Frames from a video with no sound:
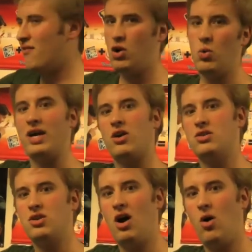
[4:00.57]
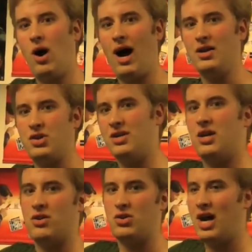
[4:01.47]
every week or so, I change
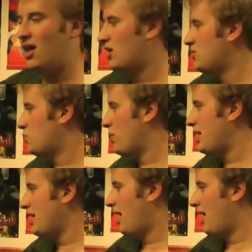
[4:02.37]
out the challenge. We